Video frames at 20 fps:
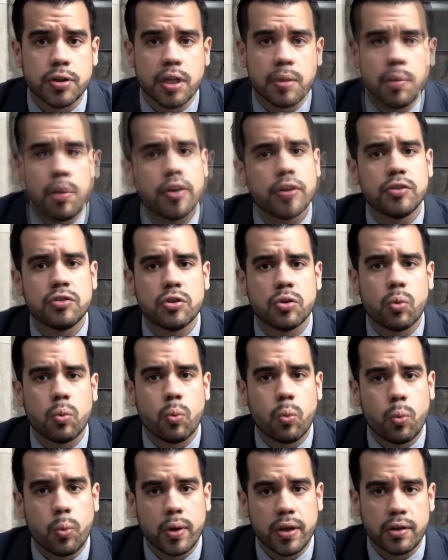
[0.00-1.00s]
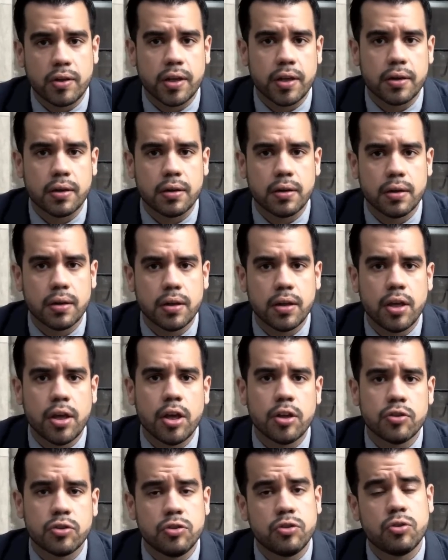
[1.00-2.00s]
As long as you're willing
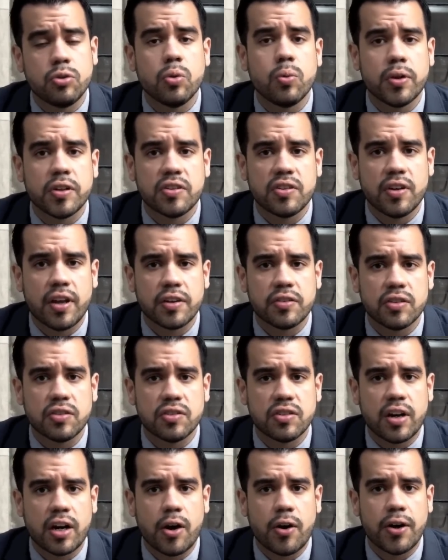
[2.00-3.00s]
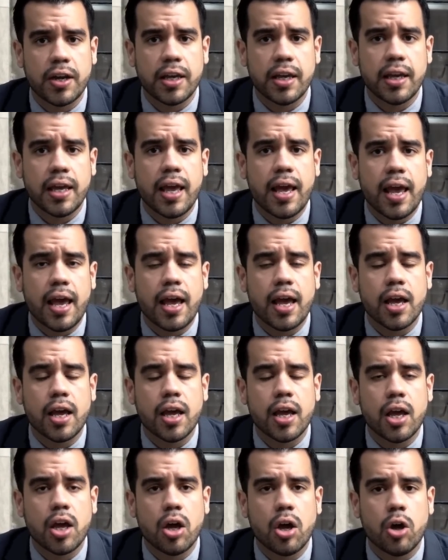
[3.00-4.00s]
to do what's necessary,
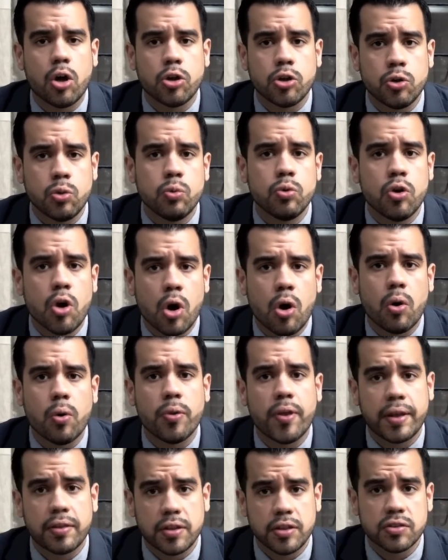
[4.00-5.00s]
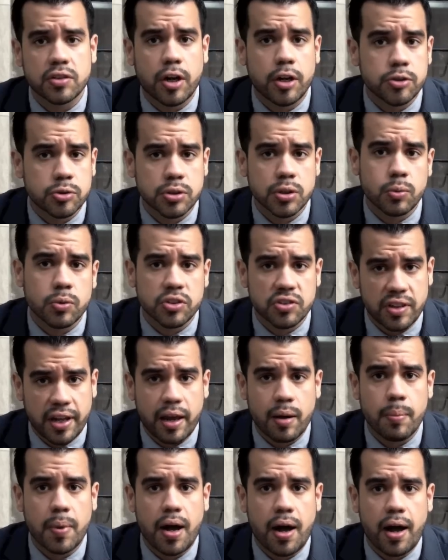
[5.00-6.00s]
you know that this country will
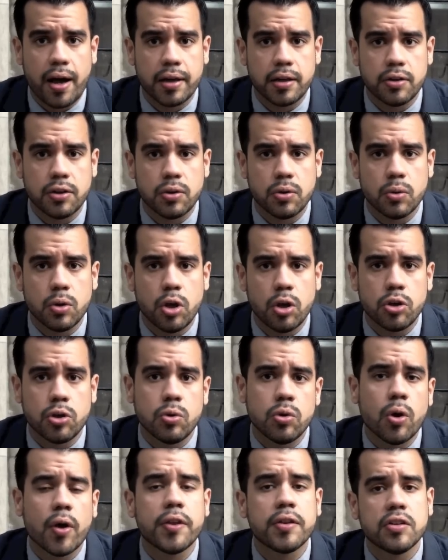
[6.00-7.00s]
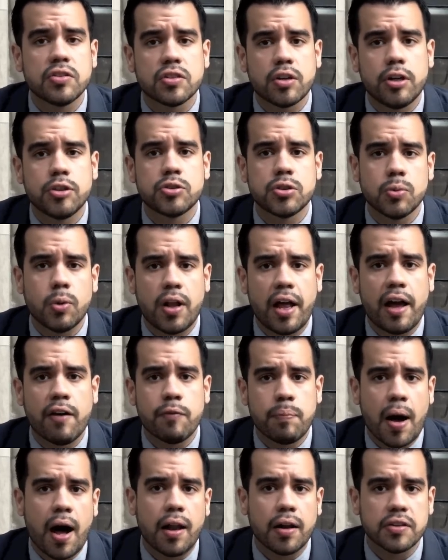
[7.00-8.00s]
stand behind you. You know that this country will have
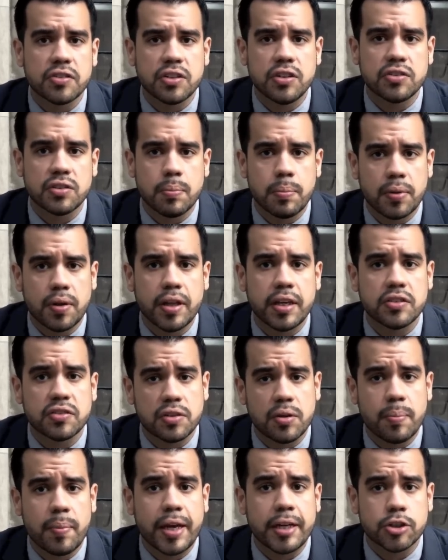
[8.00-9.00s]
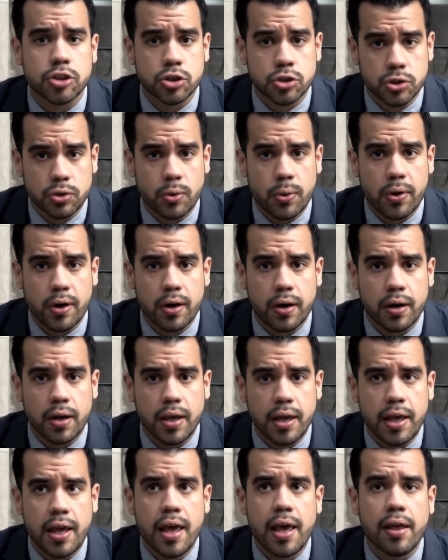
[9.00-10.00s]
policies in place to make sure
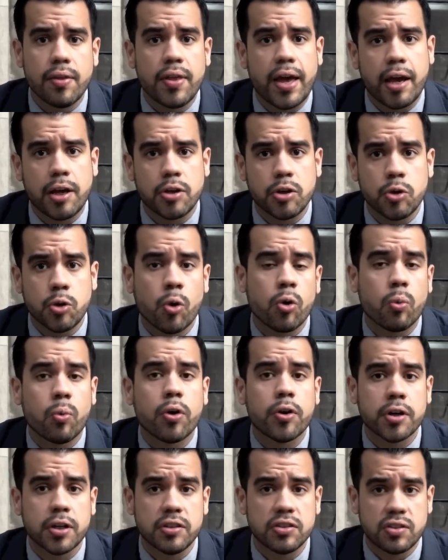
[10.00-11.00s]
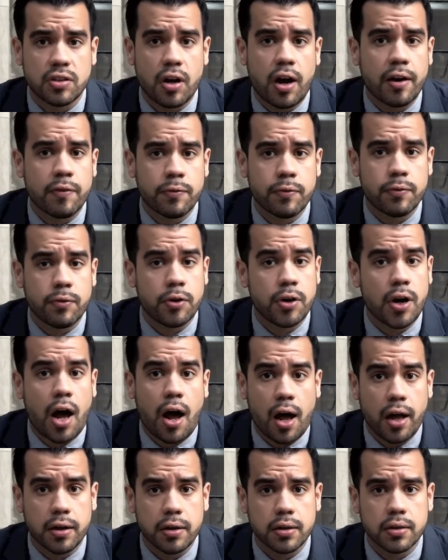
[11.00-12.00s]
that your work is not for
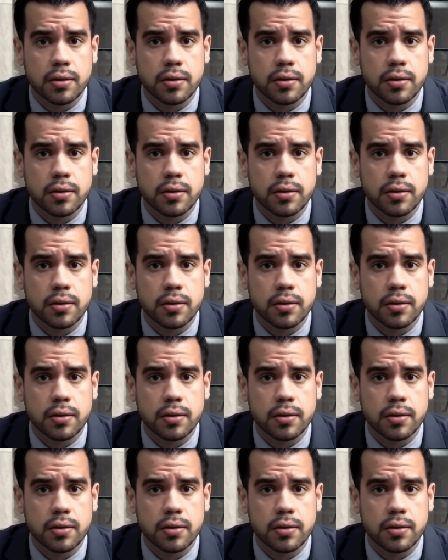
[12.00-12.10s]
naught.